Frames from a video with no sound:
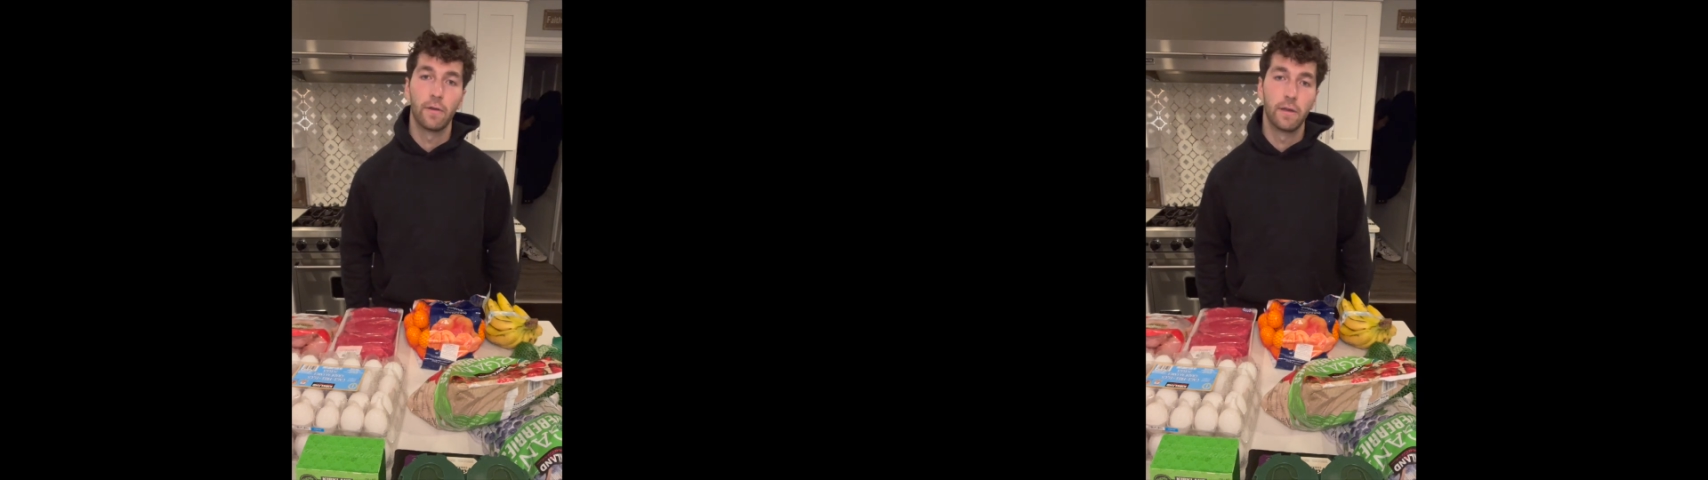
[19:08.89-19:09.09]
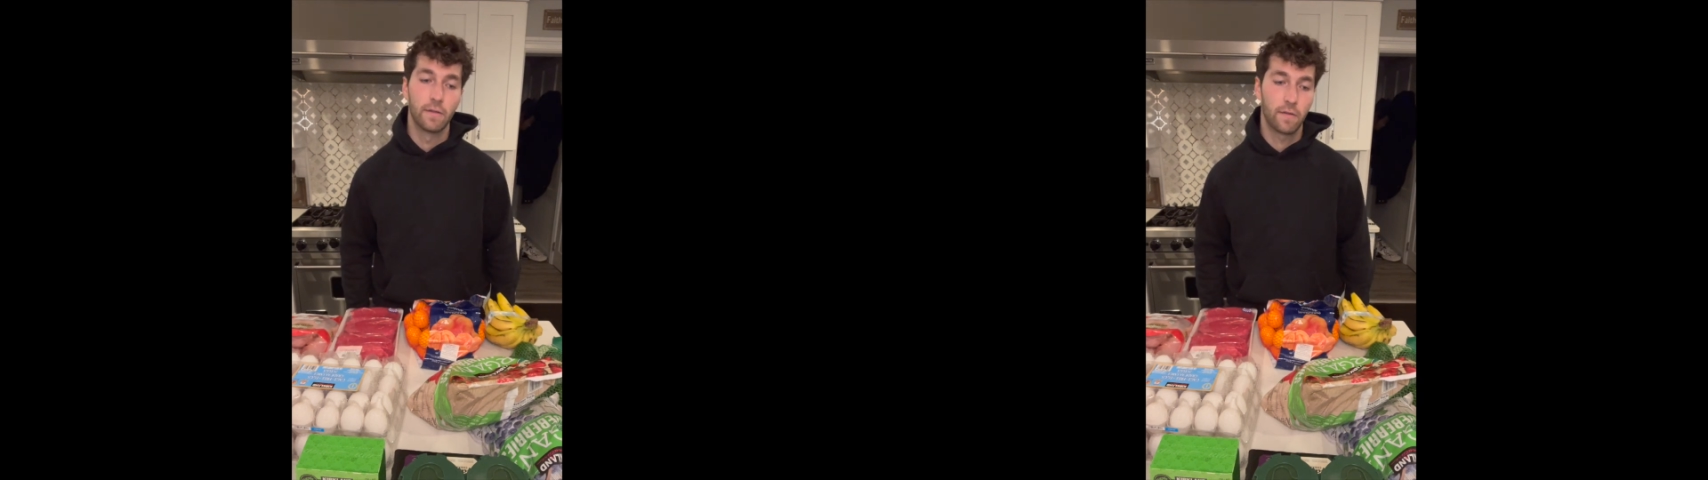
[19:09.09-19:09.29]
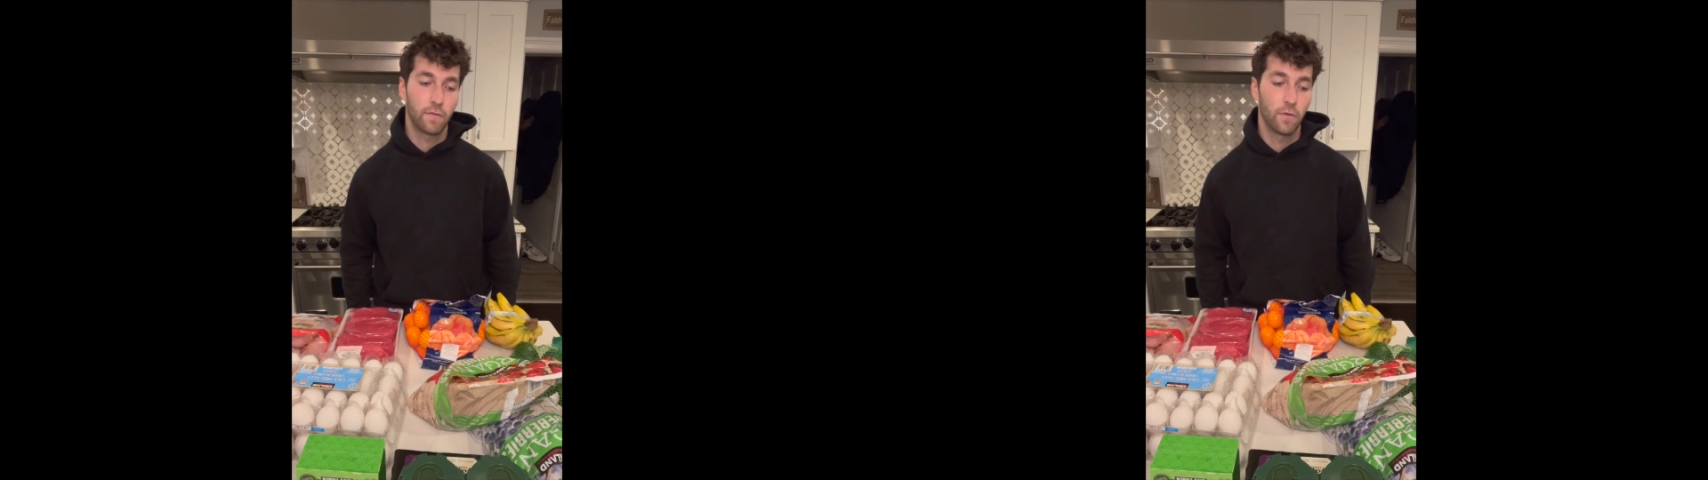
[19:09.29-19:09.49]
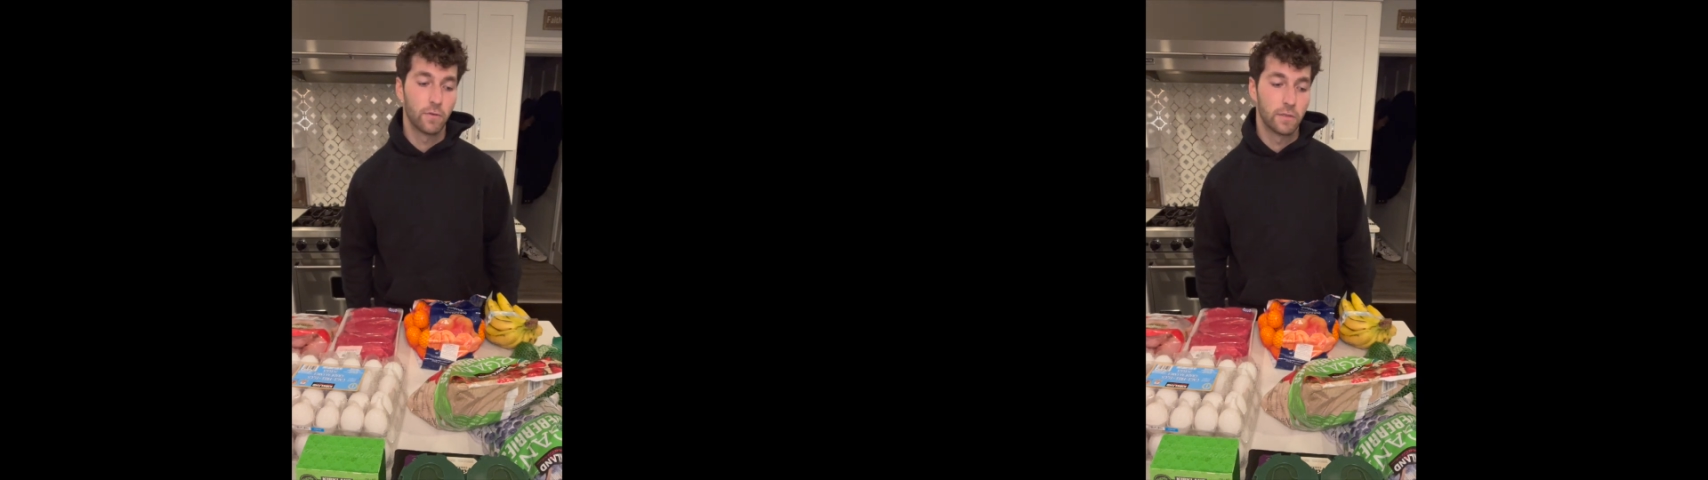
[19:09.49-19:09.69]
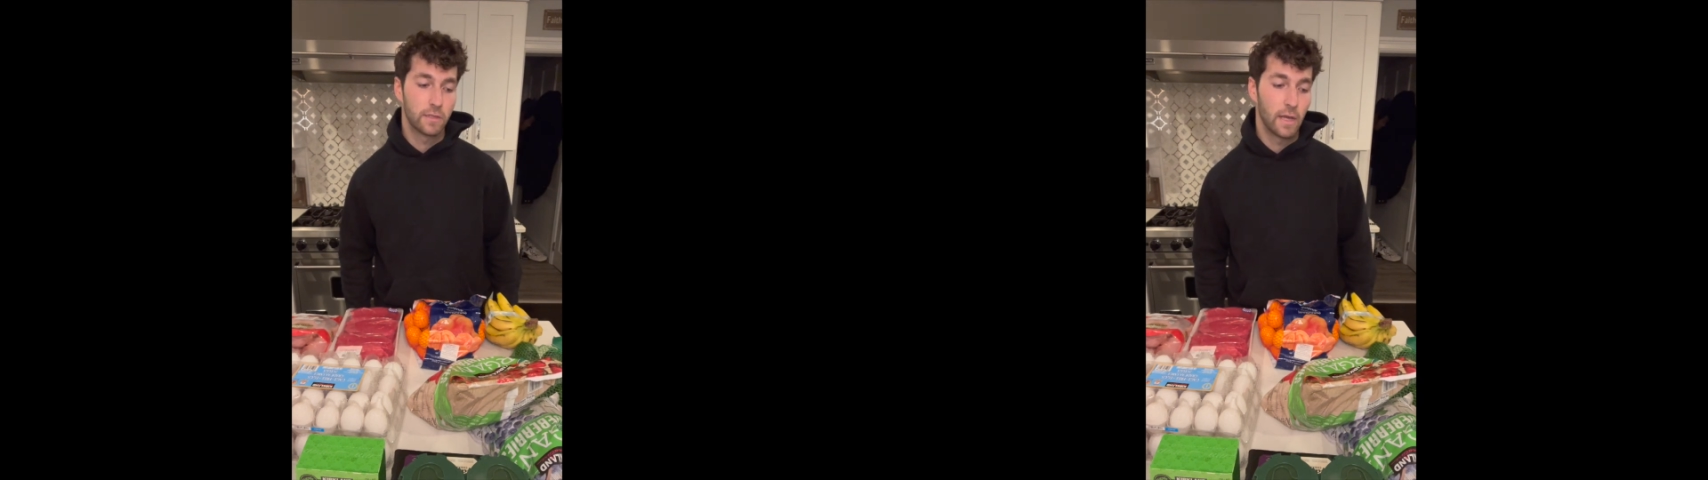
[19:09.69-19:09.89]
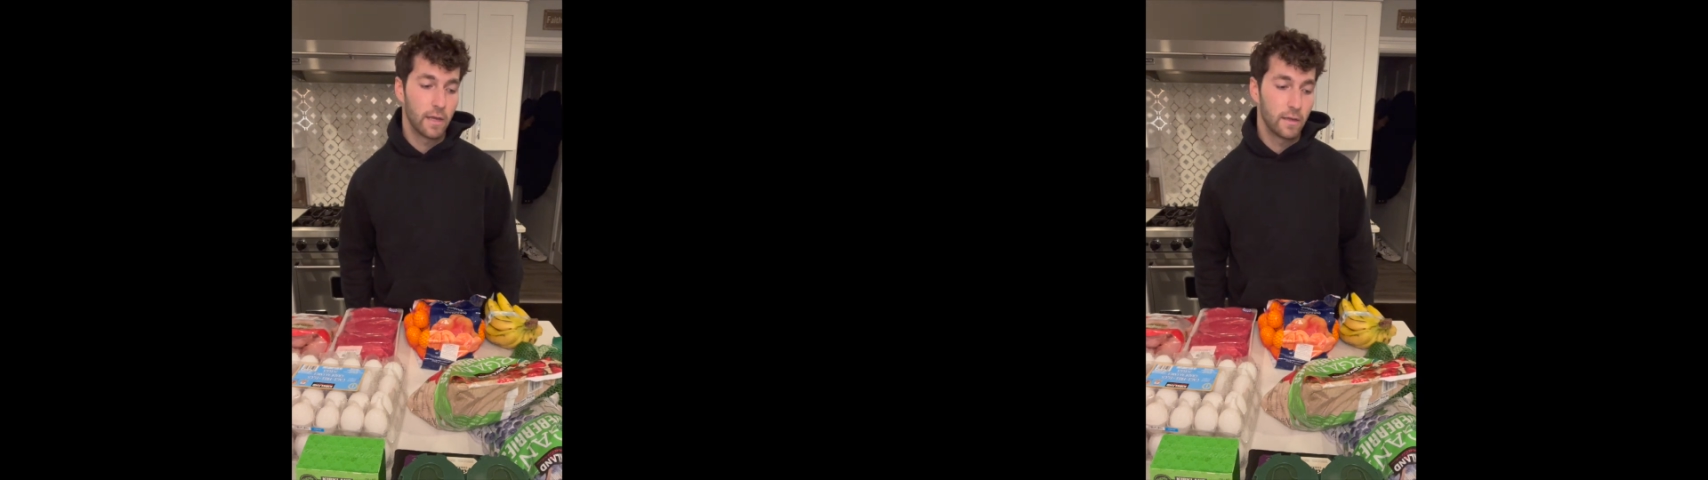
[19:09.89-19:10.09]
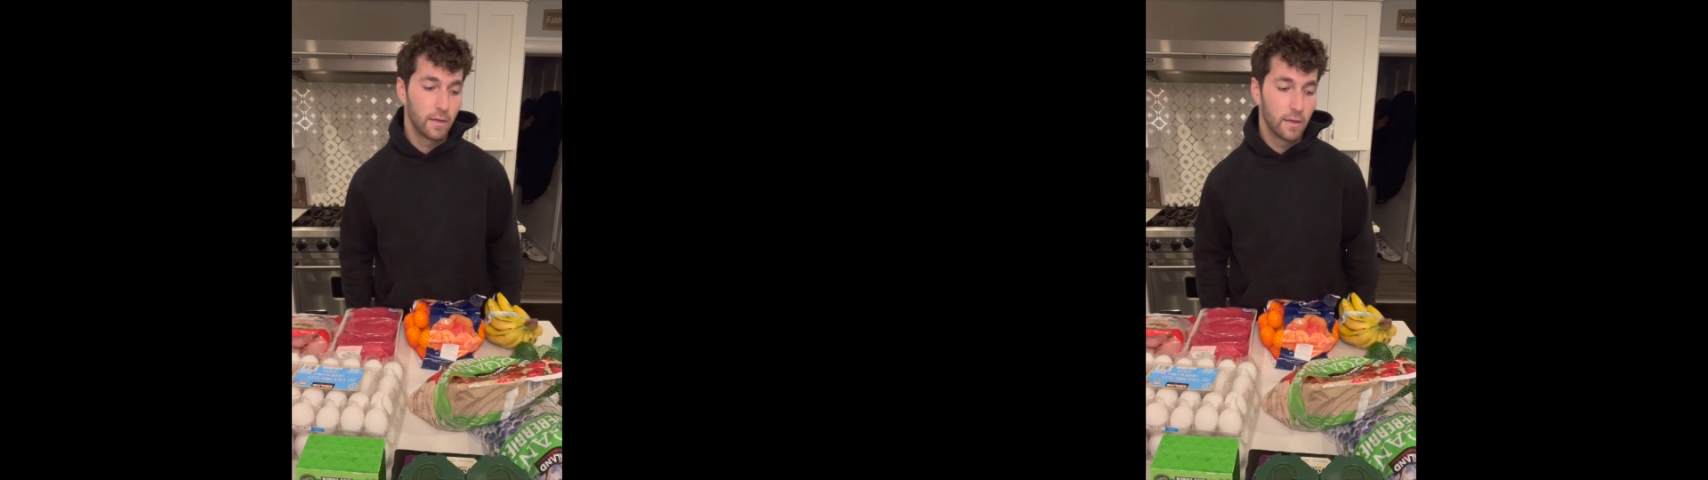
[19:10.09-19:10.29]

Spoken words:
in its frozen state.